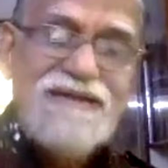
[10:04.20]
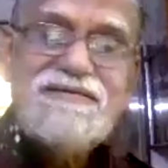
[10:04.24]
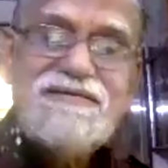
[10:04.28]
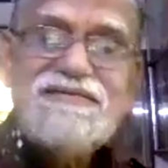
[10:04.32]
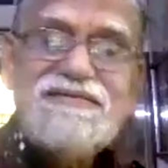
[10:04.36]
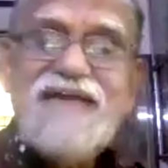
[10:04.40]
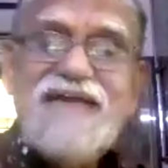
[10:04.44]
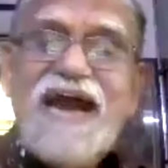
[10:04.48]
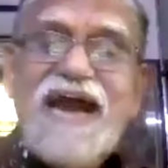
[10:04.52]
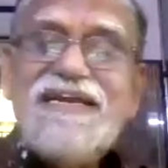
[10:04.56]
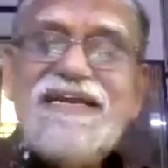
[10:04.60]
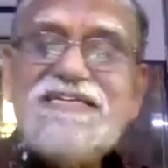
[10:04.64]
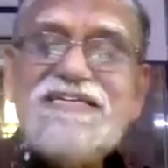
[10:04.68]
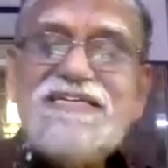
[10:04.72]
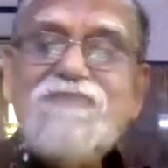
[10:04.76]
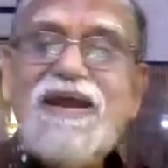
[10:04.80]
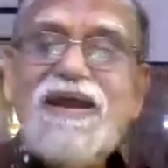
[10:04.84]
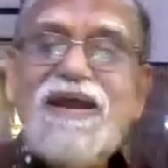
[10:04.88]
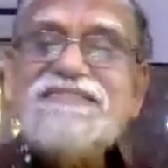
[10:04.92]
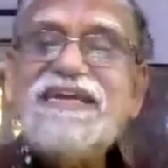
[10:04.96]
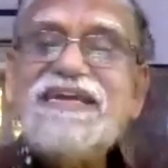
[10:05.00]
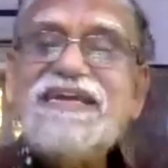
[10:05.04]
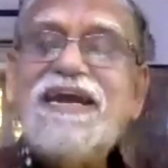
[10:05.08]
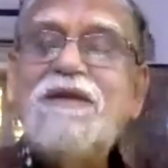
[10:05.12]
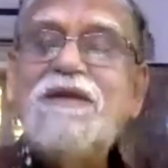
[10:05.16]
that is my
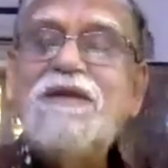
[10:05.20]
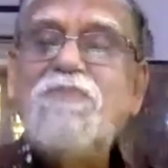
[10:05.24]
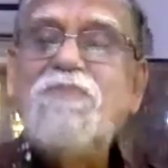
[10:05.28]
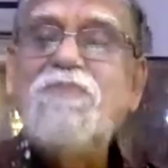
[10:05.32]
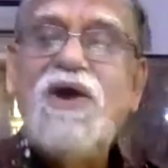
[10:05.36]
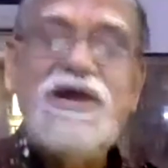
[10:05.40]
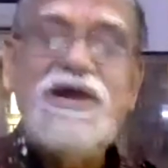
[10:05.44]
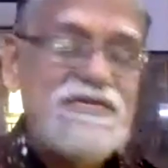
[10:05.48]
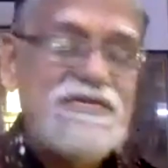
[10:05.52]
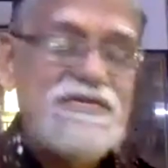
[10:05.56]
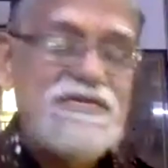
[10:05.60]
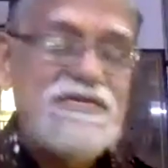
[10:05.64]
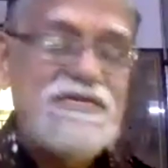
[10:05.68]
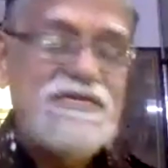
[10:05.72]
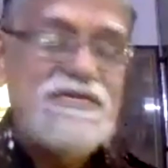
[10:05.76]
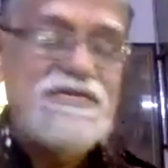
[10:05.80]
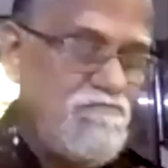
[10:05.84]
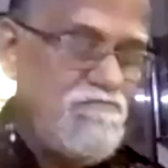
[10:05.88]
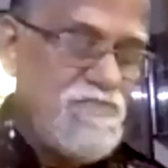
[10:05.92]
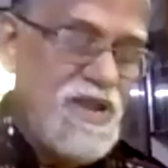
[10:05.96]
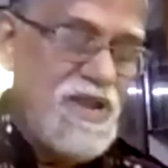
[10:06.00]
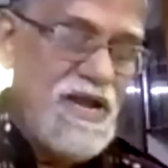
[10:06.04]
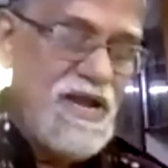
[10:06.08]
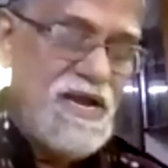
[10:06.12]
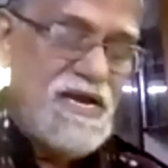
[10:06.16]
second point.
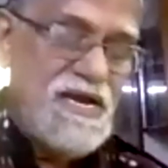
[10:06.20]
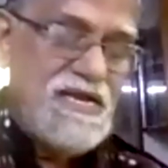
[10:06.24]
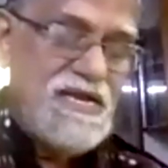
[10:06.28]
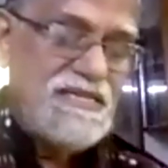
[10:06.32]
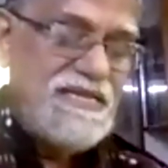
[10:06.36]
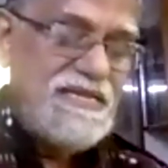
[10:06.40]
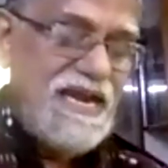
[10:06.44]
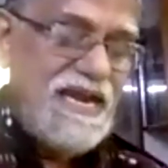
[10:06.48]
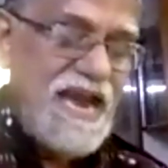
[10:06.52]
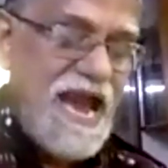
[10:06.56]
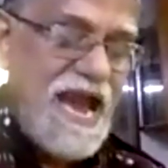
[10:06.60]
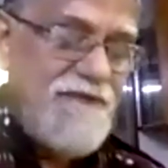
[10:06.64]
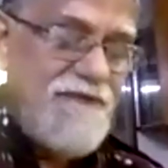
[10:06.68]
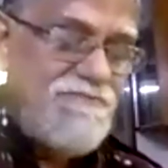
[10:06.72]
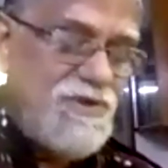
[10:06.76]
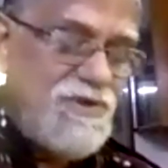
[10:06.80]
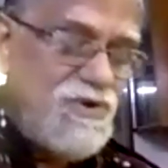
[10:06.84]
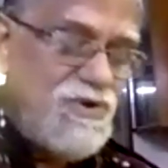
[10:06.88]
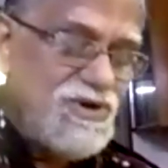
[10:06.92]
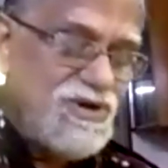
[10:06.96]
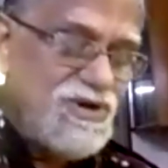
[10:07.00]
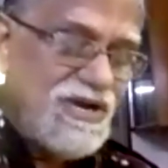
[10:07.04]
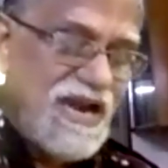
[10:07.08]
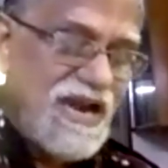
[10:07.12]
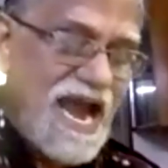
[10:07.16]
The
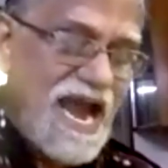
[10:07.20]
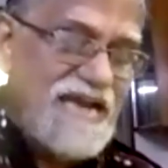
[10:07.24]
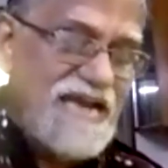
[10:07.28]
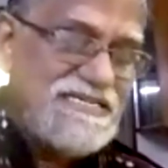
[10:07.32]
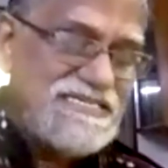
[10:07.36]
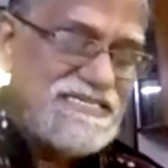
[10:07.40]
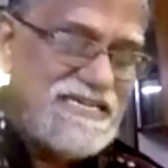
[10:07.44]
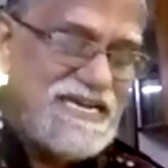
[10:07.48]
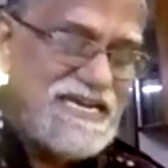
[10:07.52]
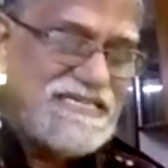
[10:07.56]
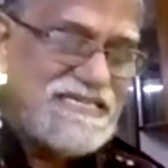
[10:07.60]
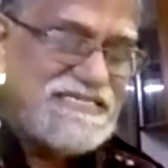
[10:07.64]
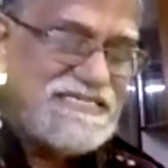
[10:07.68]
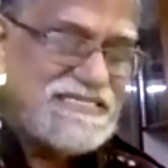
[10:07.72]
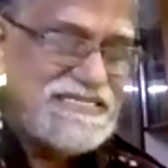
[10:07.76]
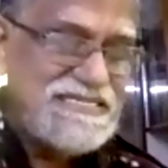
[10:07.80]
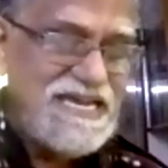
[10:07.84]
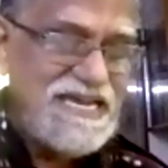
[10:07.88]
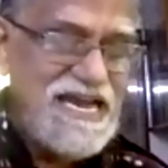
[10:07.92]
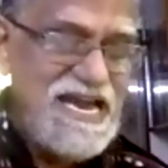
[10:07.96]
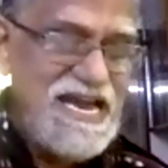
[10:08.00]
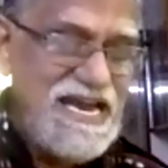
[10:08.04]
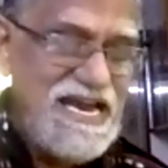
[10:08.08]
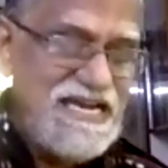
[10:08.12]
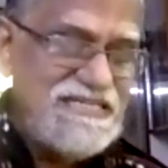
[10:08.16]
livelihood crisis
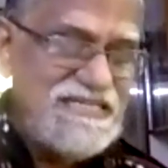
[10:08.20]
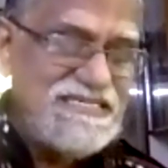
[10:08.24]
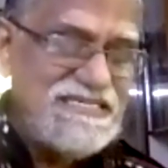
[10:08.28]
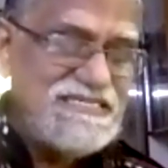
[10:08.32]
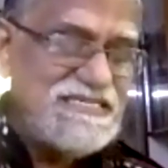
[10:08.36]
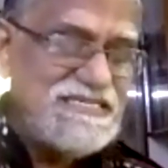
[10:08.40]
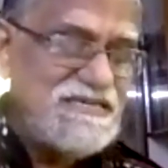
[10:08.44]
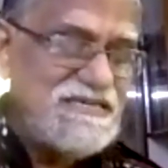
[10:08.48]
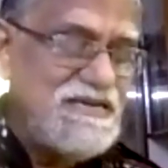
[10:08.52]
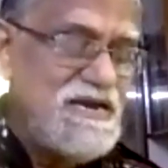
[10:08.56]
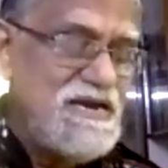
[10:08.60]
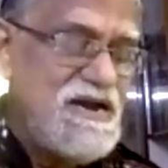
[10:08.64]
is